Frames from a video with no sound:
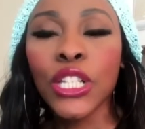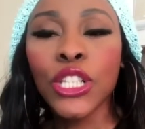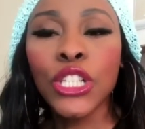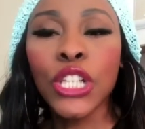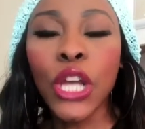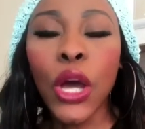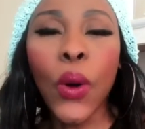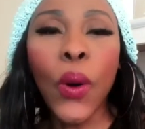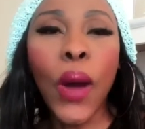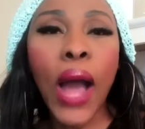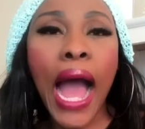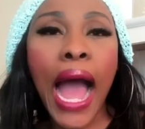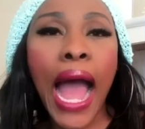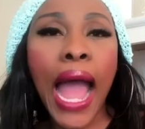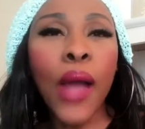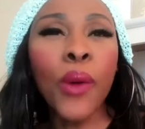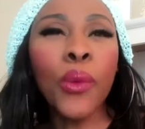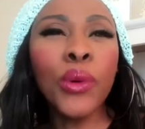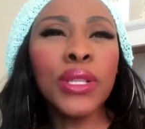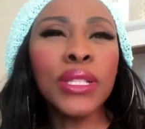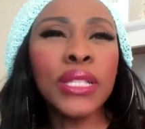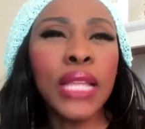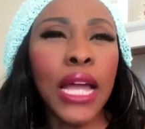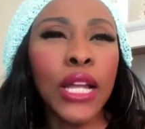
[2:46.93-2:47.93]
So I
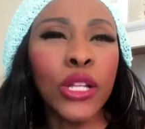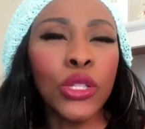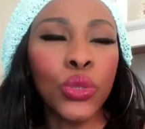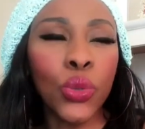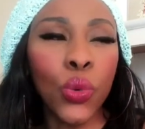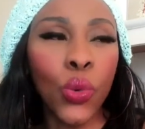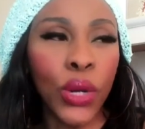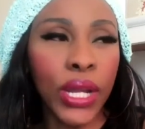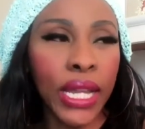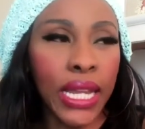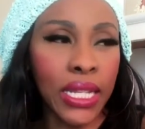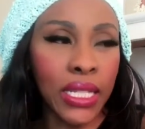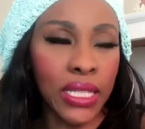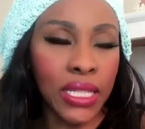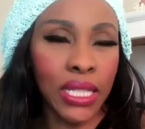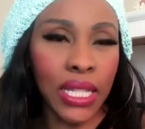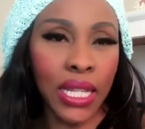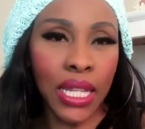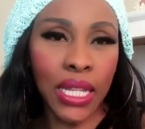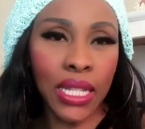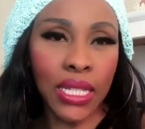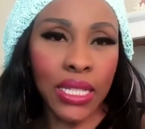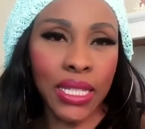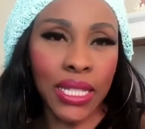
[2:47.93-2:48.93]
was like talking
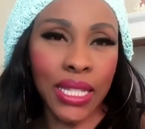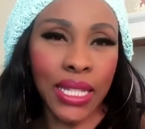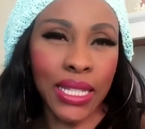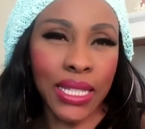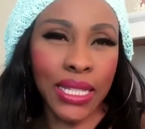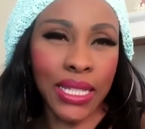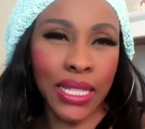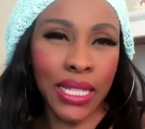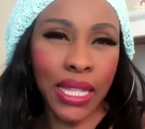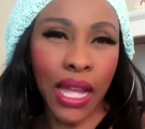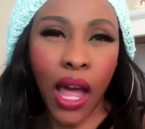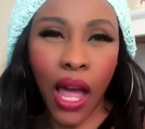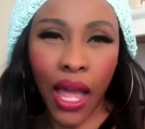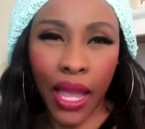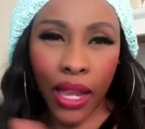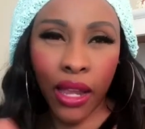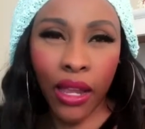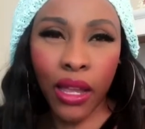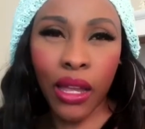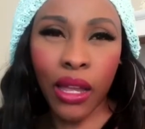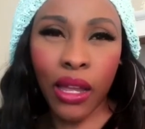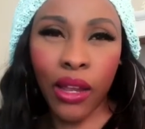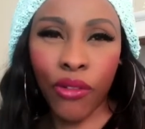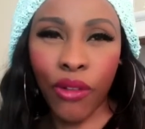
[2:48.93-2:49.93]
to this
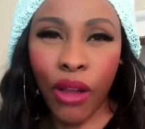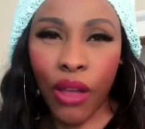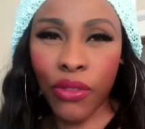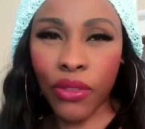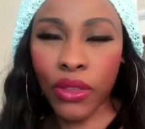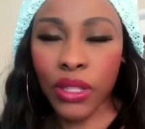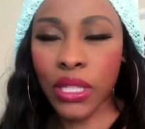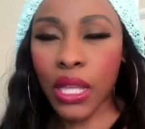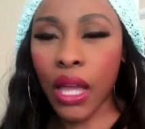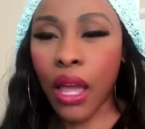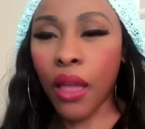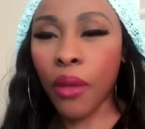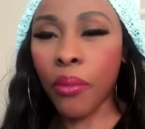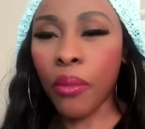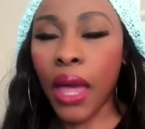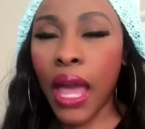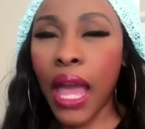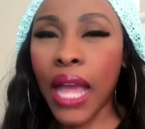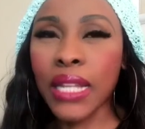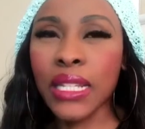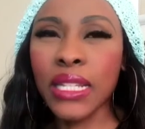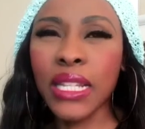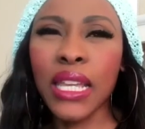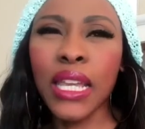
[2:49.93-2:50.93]
guy around the time,
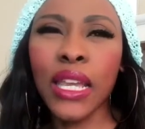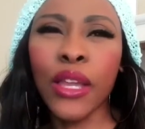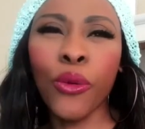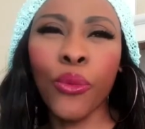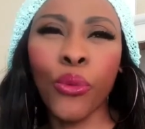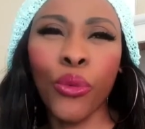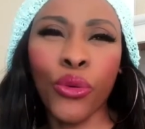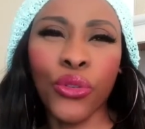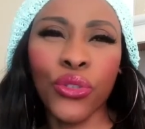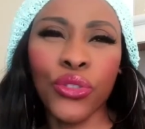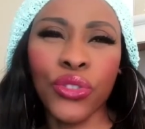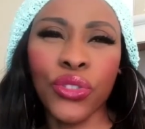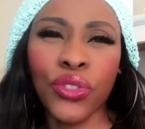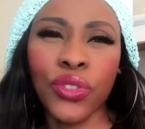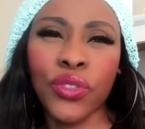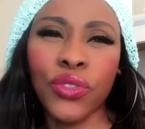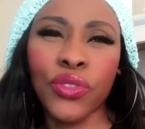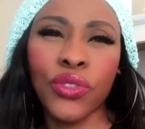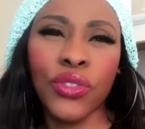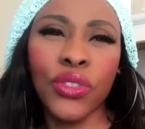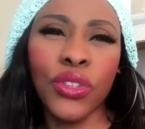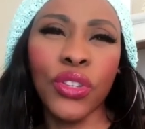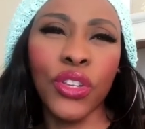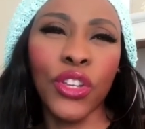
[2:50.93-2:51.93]
and he was,
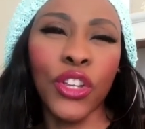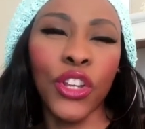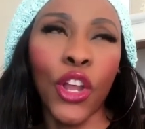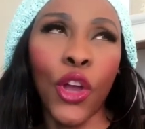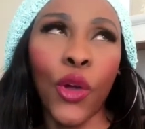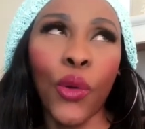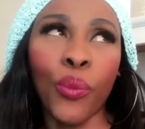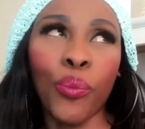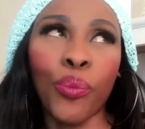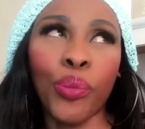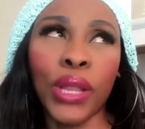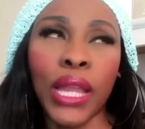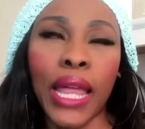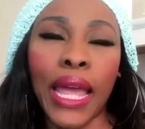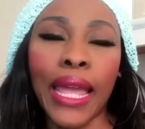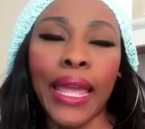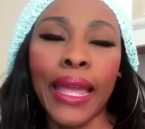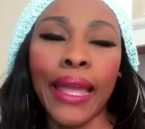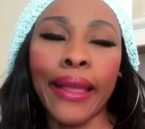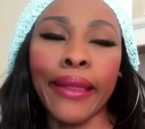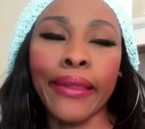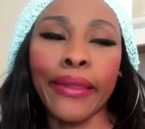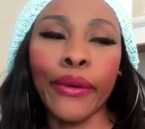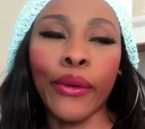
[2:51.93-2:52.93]
you know,
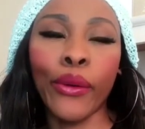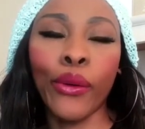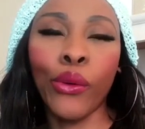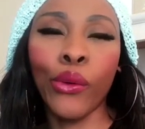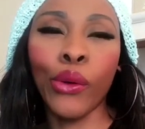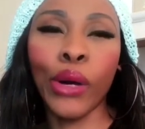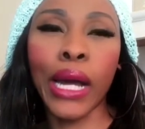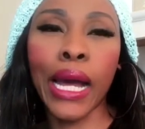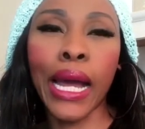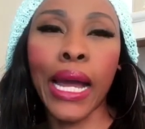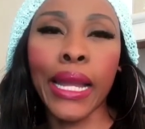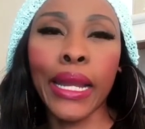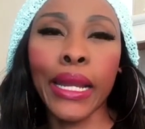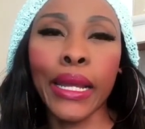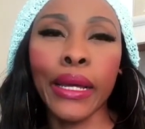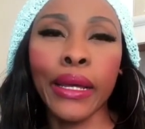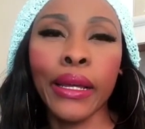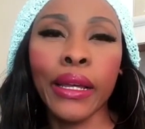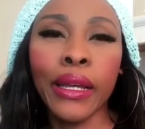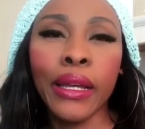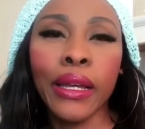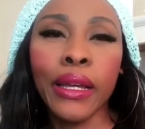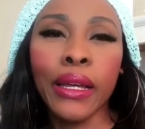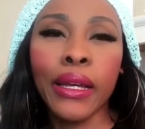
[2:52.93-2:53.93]
playing the whole kind
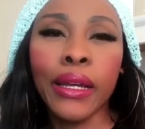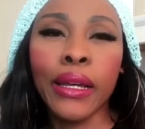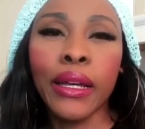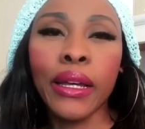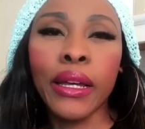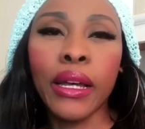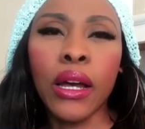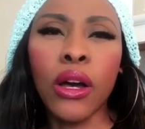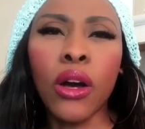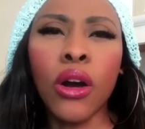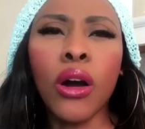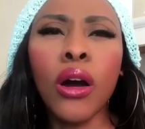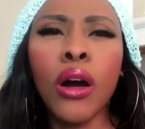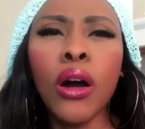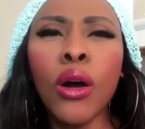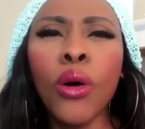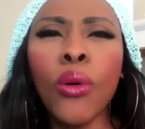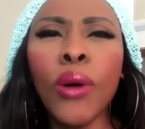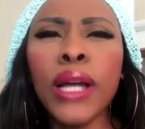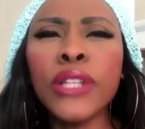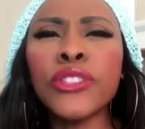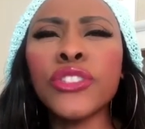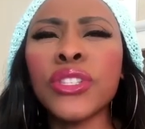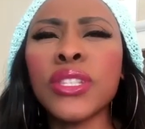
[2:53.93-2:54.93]
of,
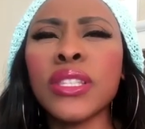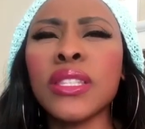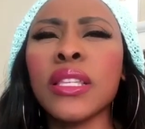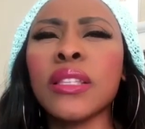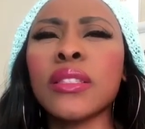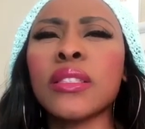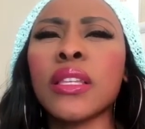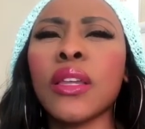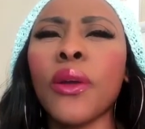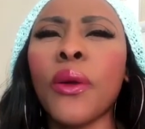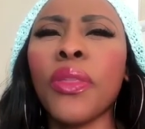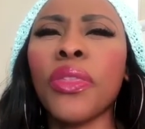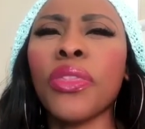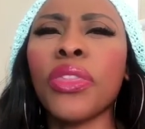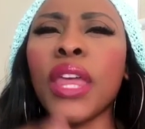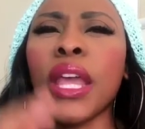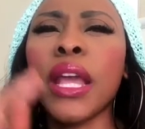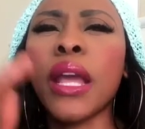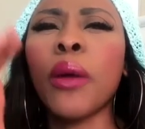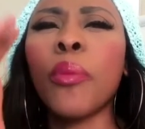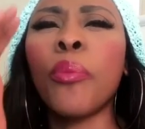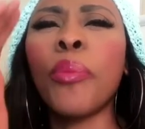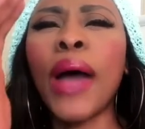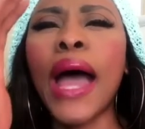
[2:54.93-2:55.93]
oh, I just need to go and
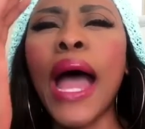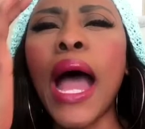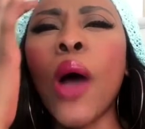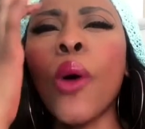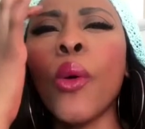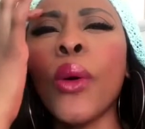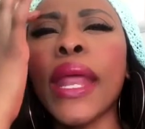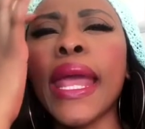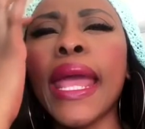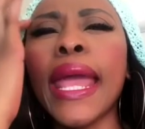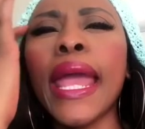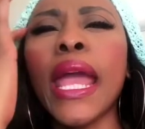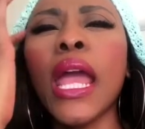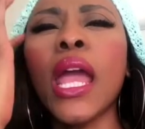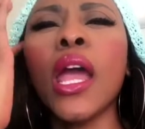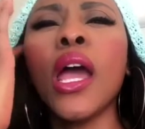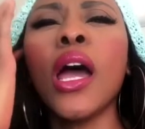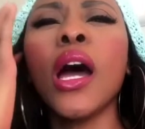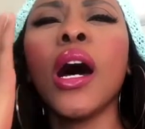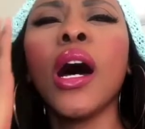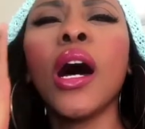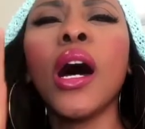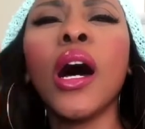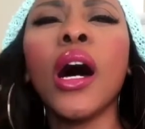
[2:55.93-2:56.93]
think about it.
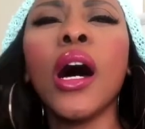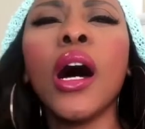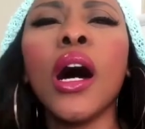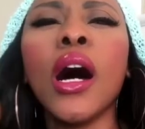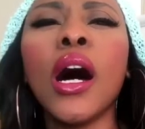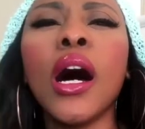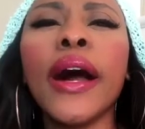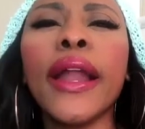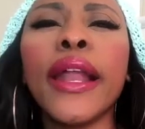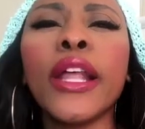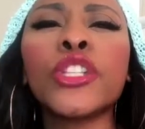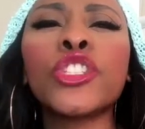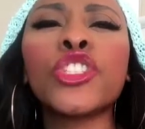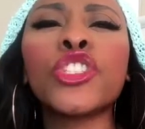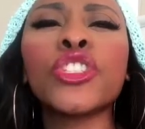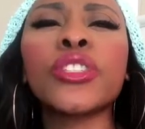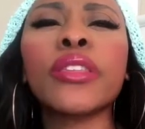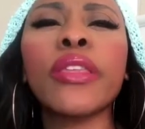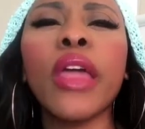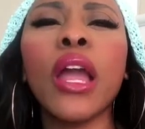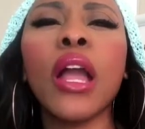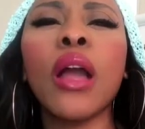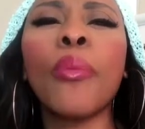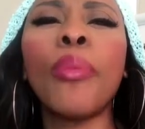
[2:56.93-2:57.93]
I need to
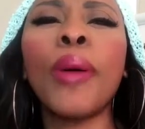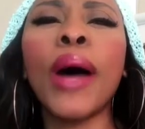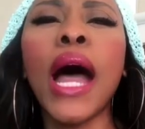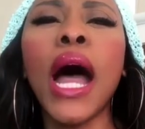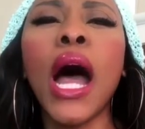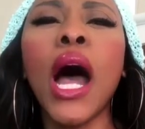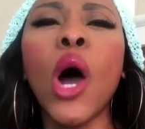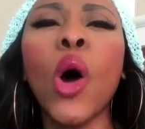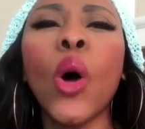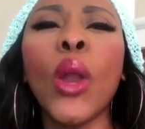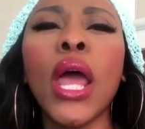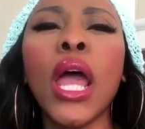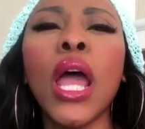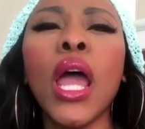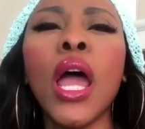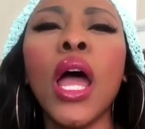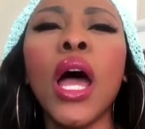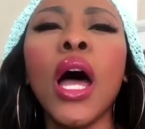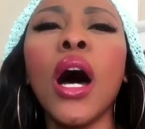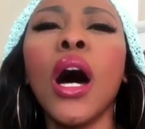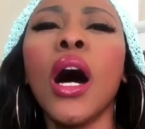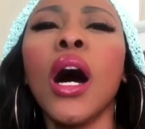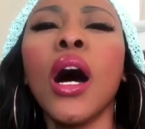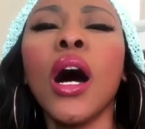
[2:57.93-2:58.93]
just think about it.
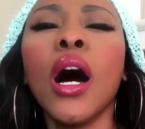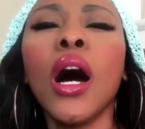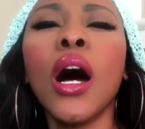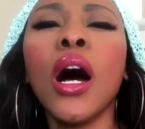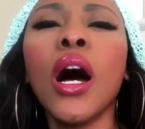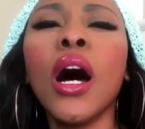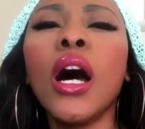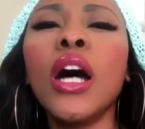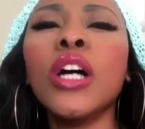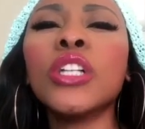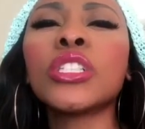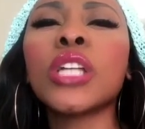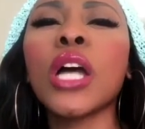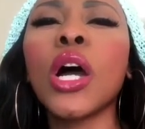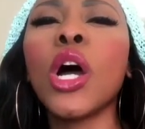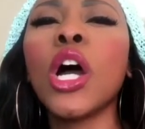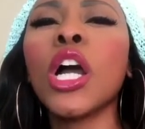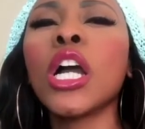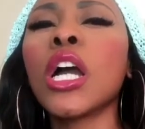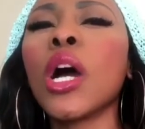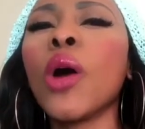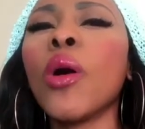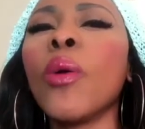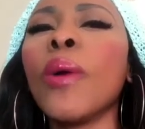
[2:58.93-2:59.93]
I just
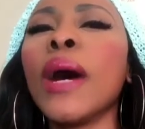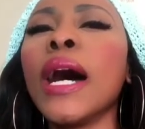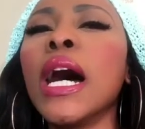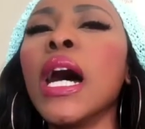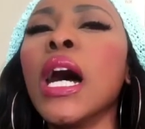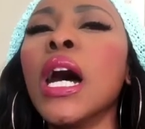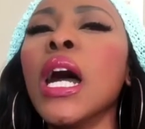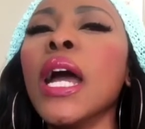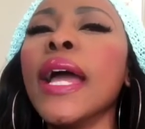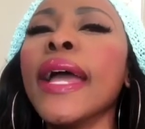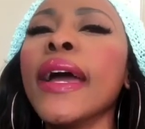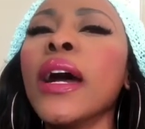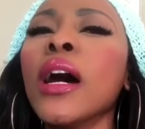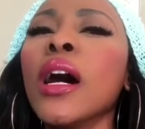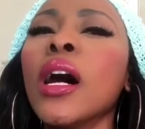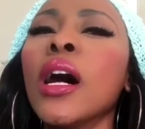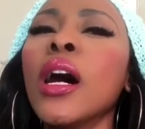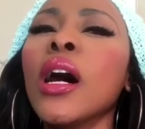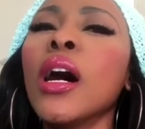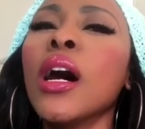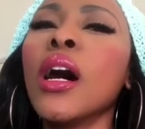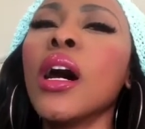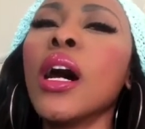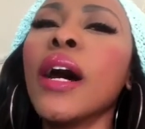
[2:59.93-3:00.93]
gotta go away.
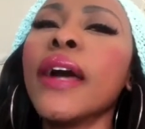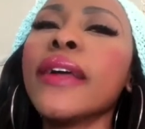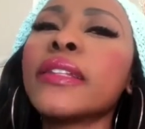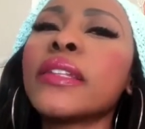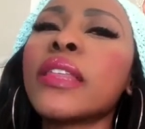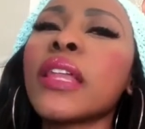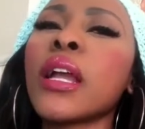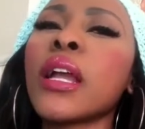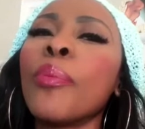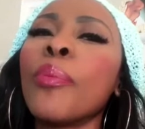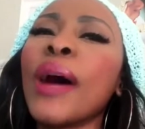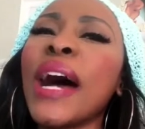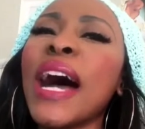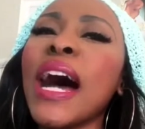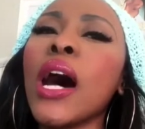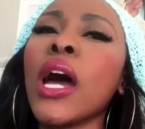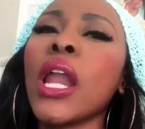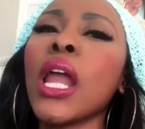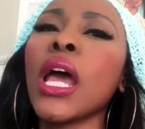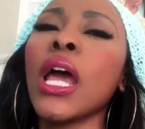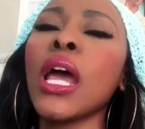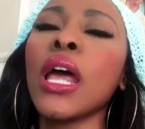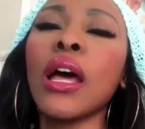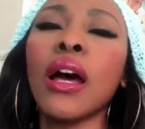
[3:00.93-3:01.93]
I need to
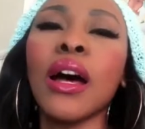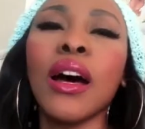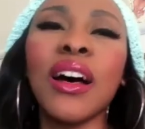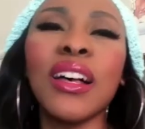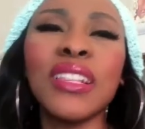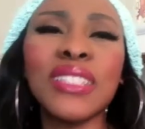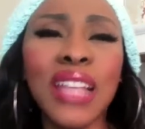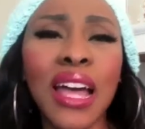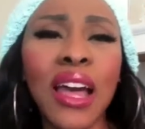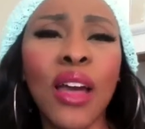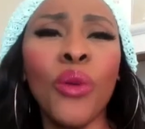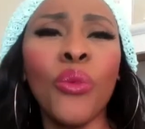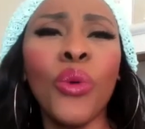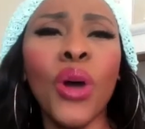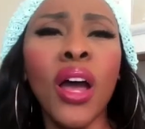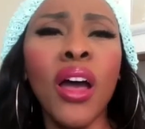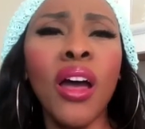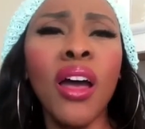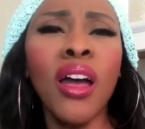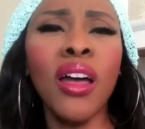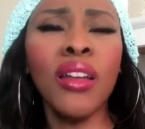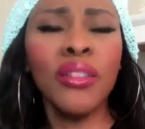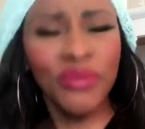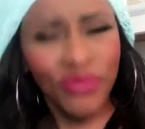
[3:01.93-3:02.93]
about it. I was like,
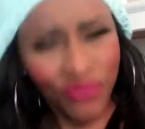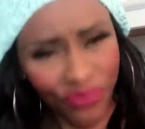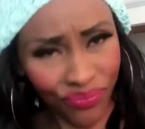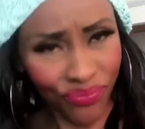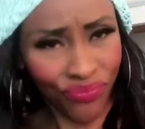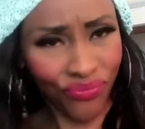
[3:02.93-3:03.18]
what?